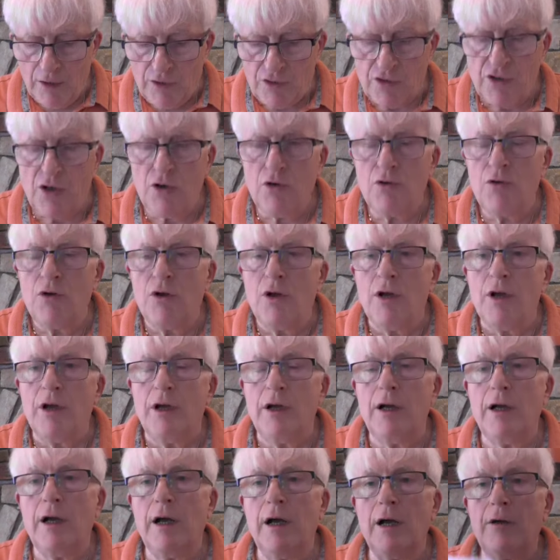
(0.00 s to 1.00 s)
So
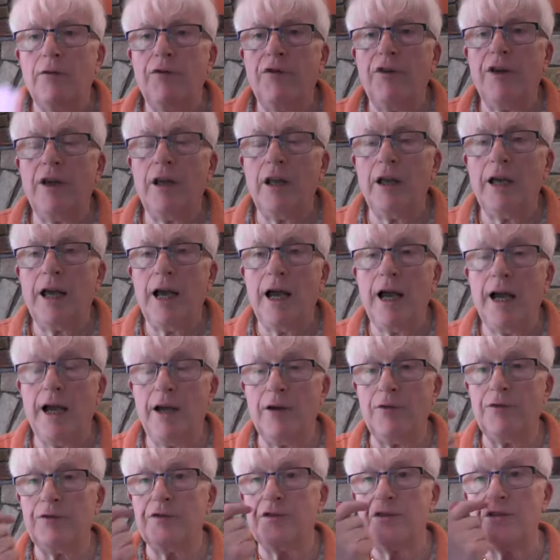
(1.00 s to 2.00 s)
I feel I
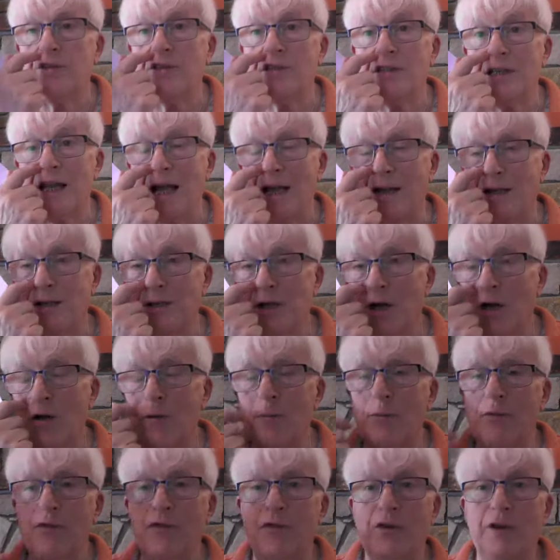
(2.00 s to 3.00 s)
have to stand
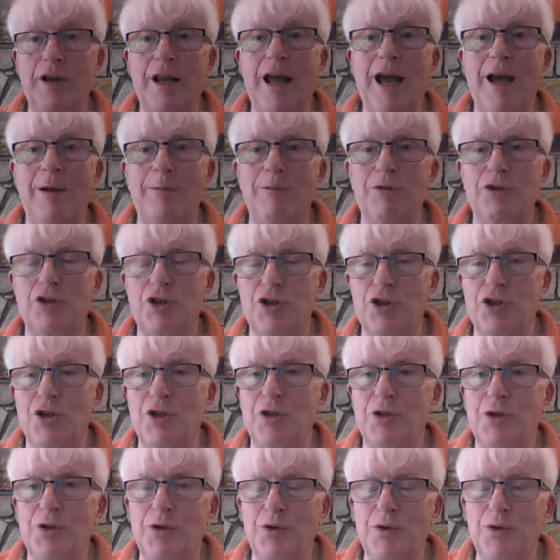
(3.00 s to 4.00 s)
up for
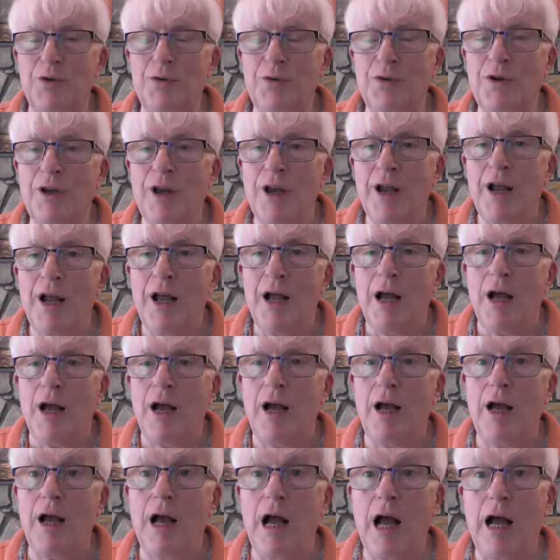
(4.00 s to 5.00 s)
Neptune
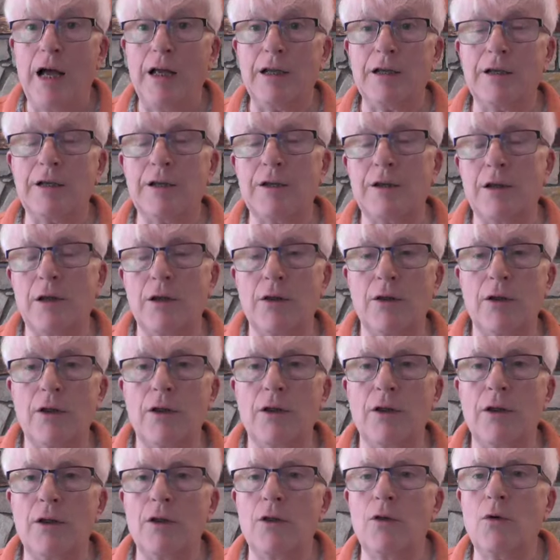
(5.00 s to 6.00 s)
and
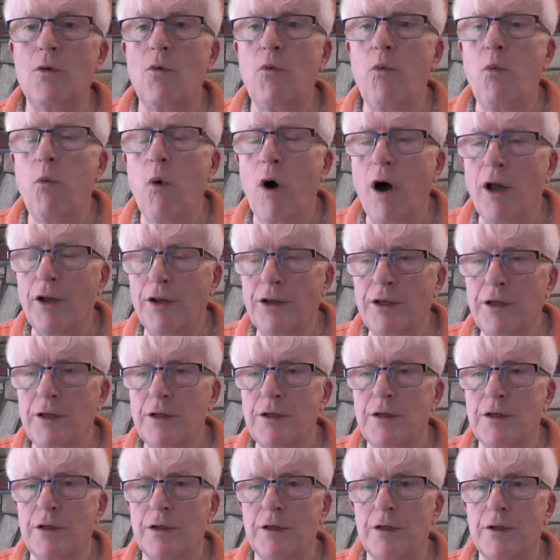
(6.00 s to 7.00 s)
the
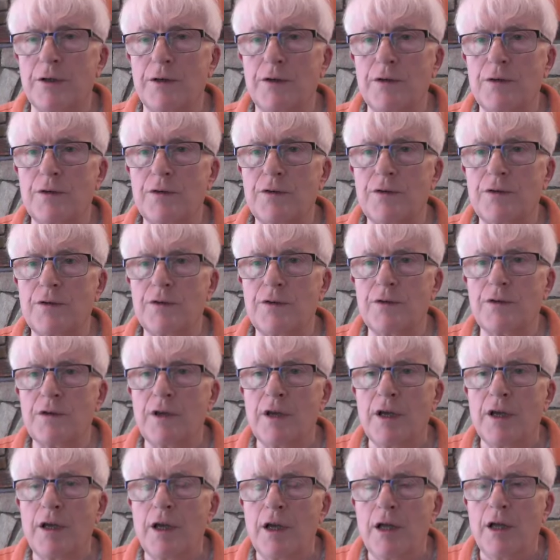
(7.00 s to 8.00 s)
wonders.
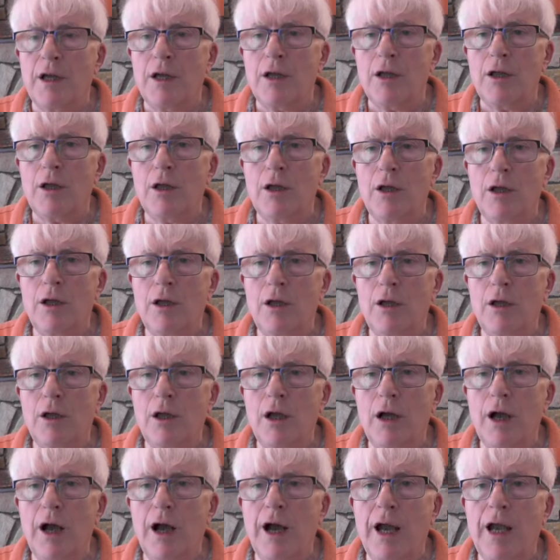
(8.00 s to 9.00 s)

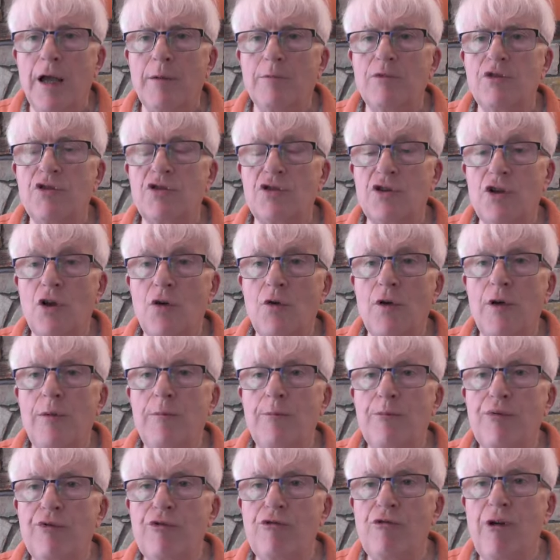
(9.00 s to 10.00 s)
I am so
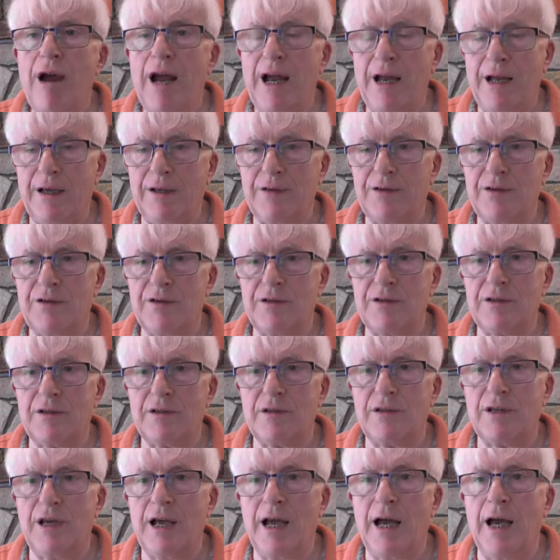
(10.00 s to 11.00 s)

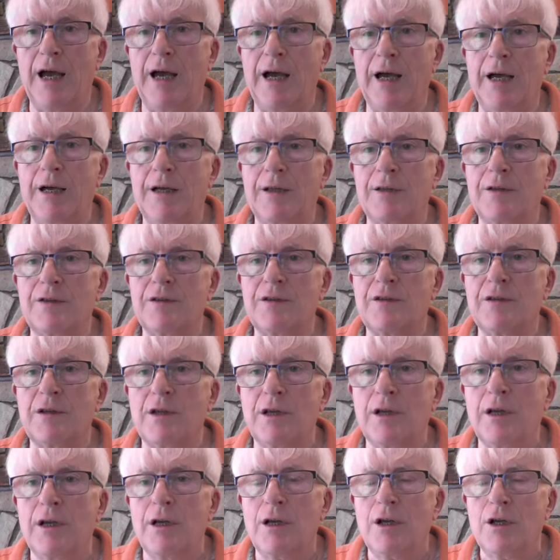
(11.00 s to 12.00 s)
impressed at
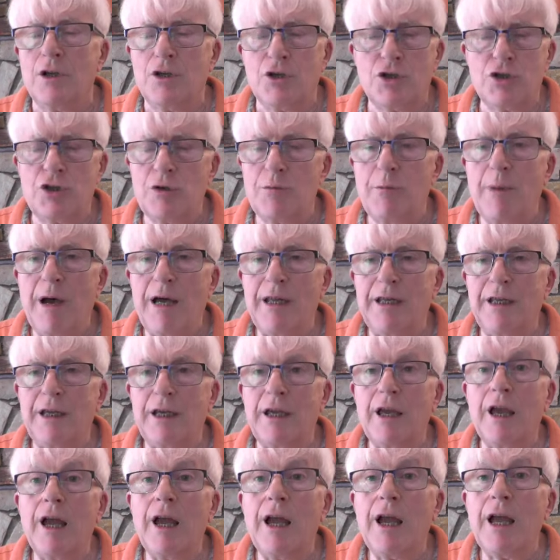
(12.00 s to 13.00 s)

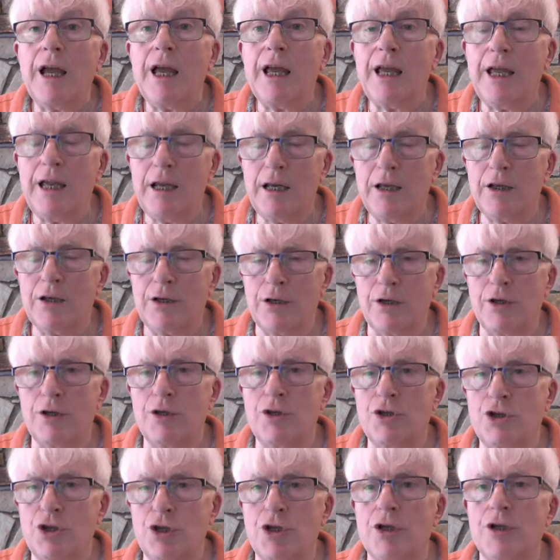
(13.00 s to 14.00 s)
shamanic healer
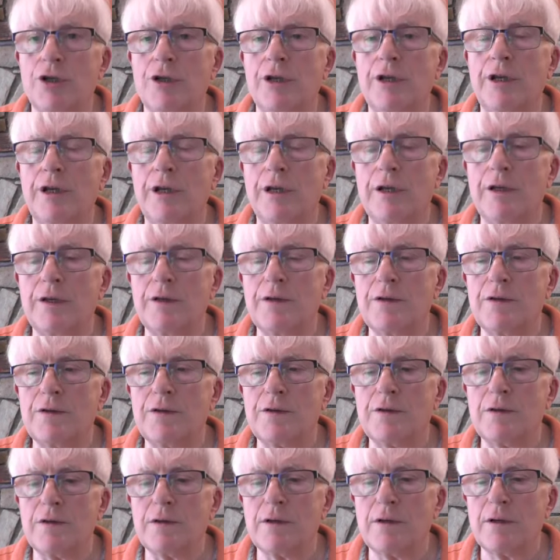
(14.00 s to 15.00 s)

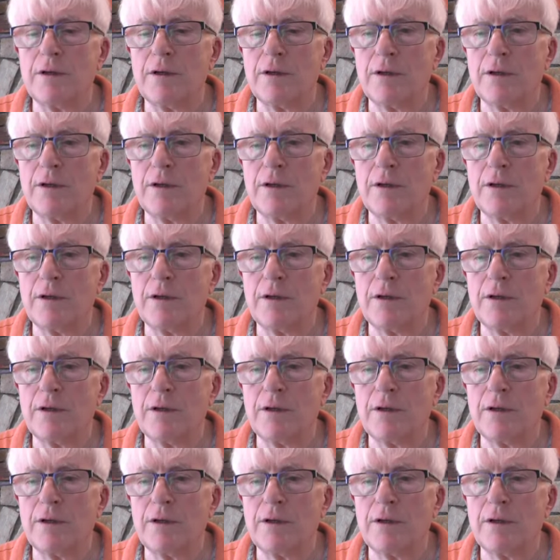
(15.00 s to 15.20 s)
journeys